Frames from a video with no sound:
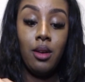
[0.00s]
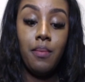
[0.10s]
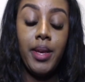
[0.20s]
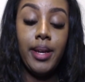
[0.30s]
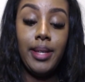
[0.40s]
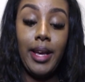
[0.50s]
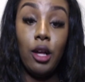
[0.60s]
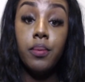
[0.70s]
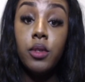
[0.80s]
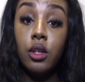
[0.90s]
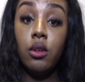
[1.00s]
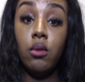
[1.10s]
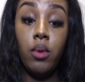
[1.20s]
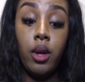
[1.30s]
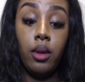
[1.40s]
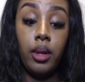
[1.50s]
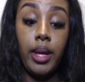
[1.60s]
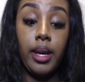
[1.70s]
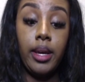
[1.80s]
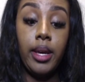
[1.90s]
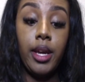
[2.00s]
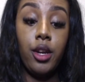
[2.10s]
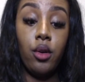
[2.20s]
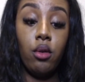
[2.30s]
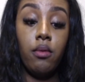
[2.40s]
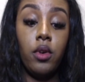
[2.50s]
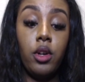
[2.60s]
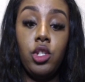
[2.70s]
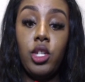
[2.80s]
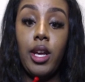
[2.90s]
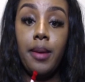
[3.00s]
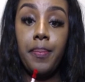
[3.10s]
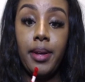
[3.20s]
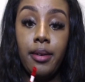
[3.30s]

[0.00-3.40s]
because it helps you like get your overall shape.